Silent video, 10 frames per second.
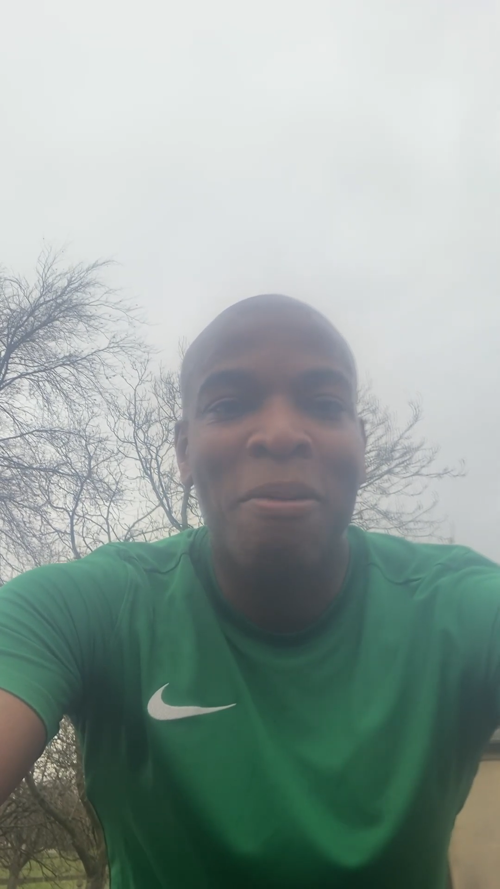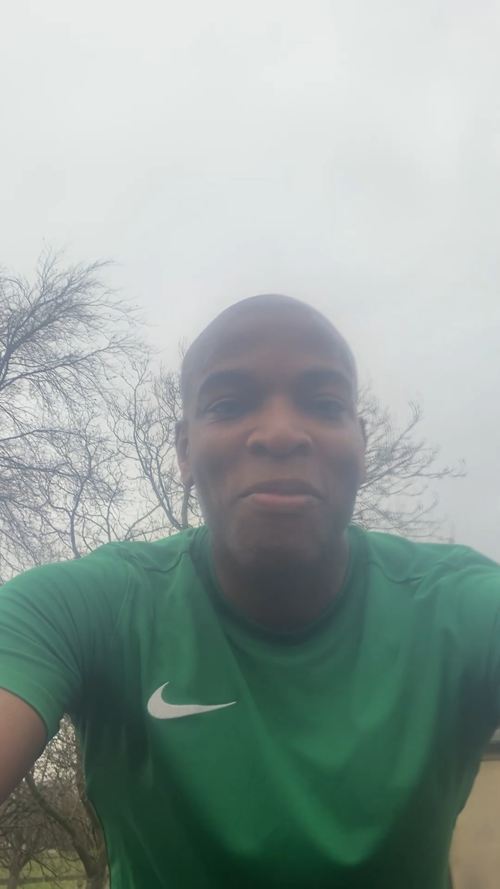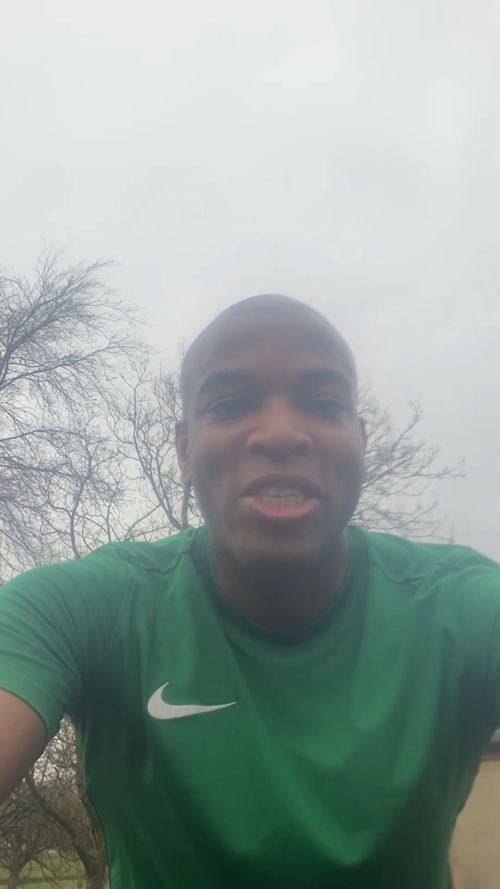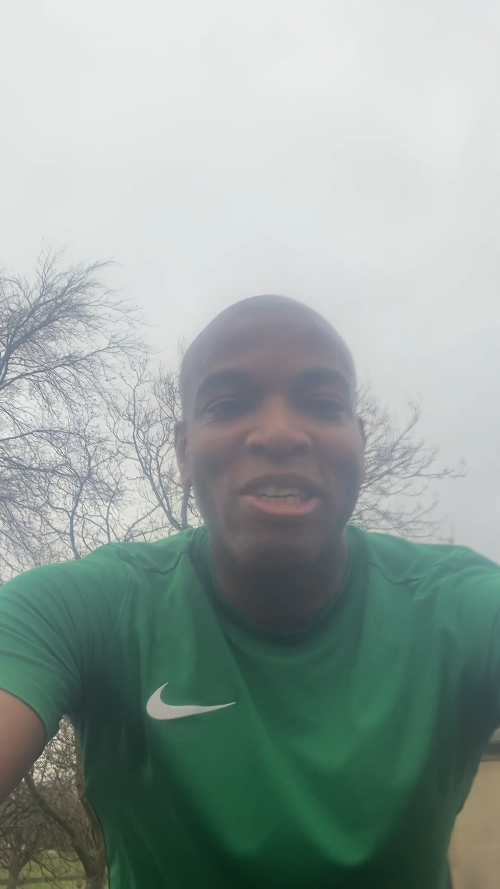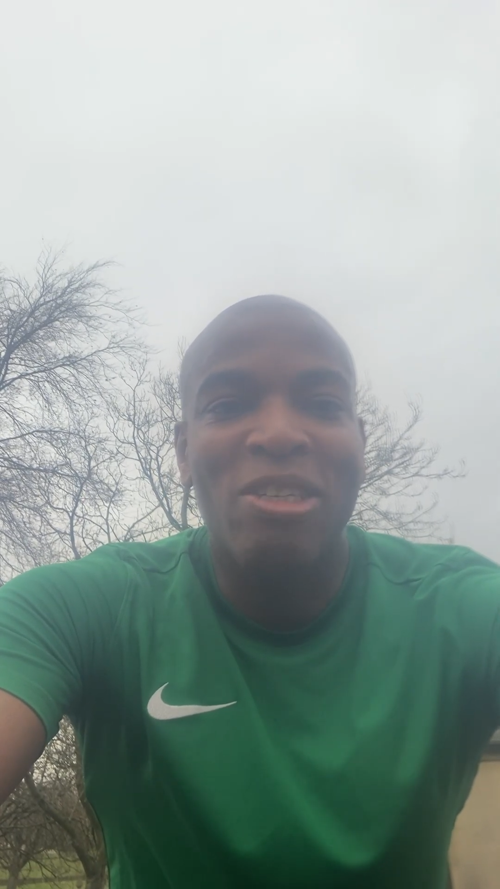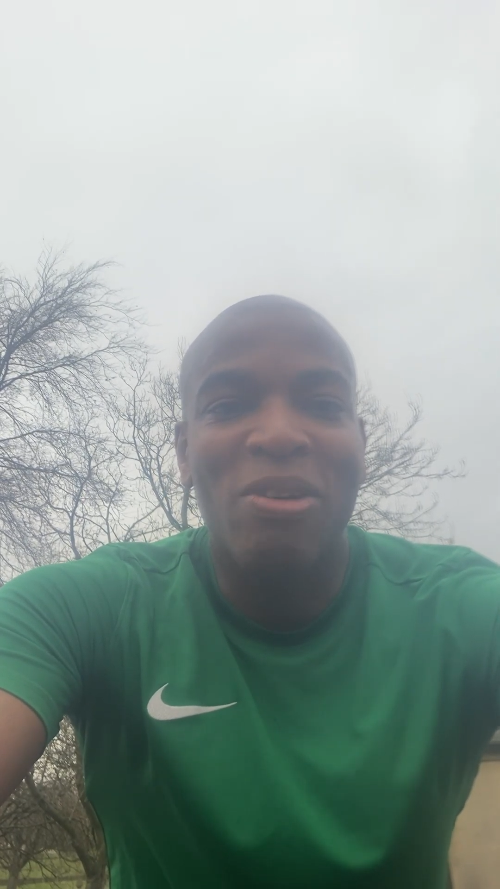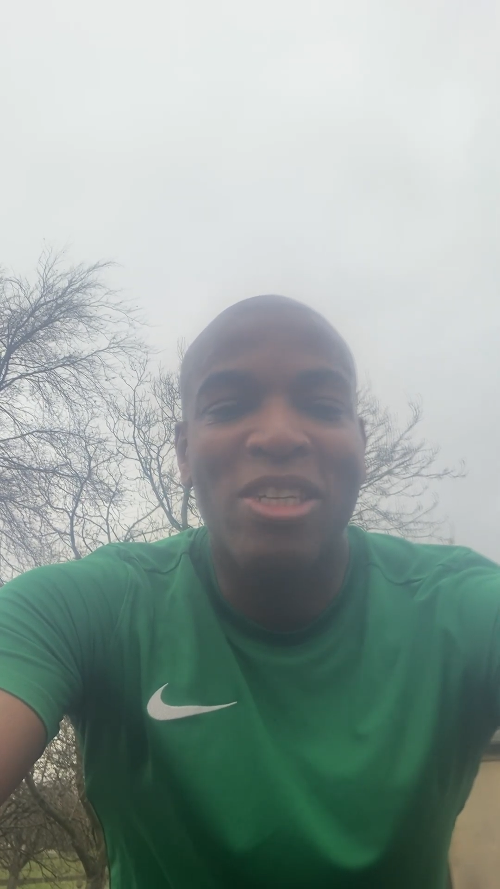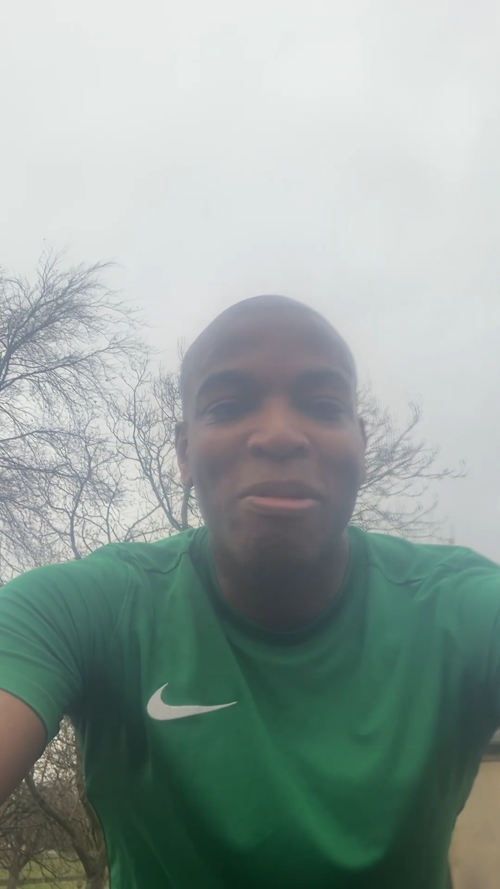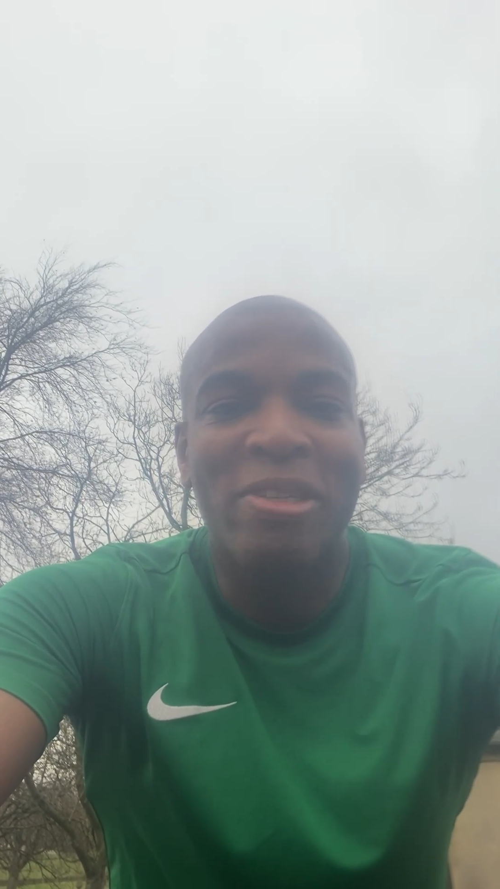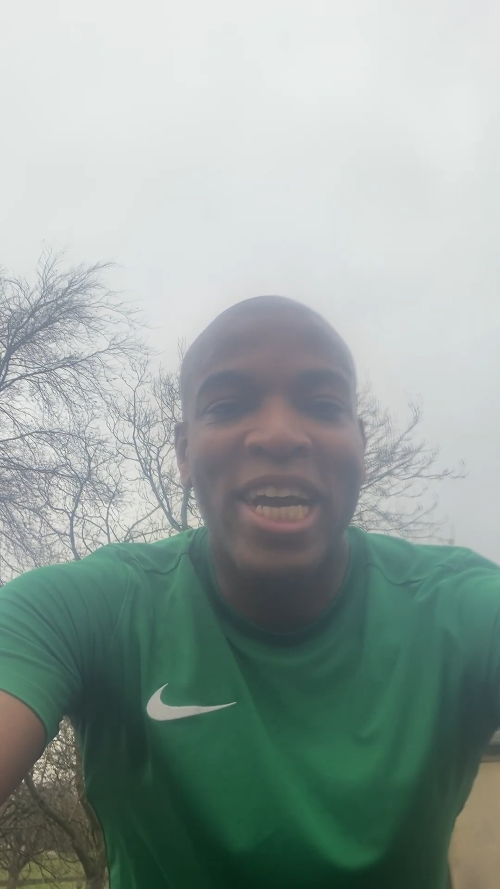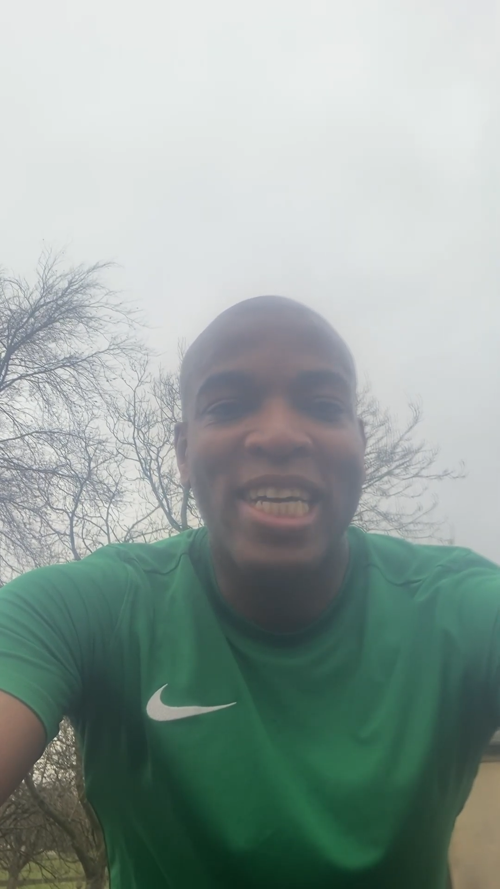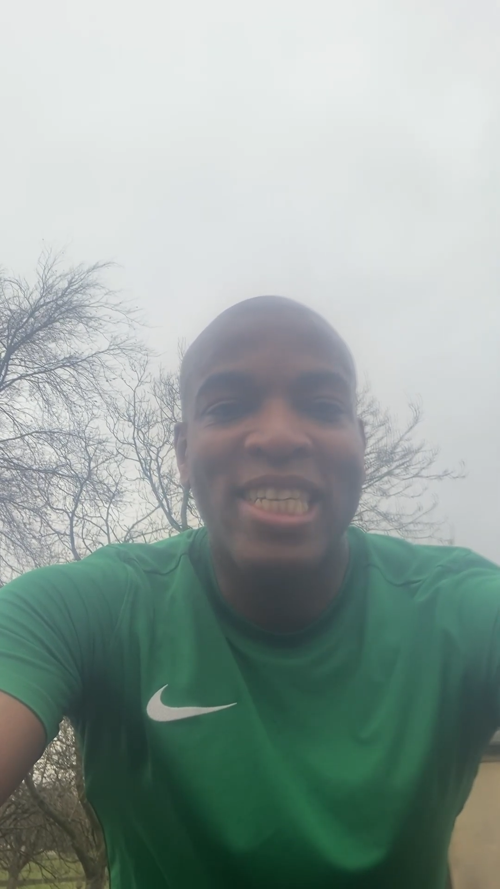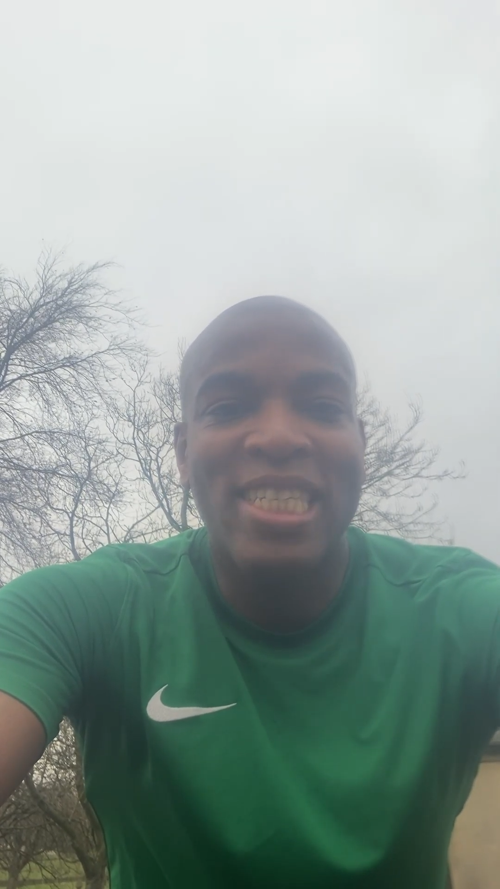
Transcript: so you're wanting up to 80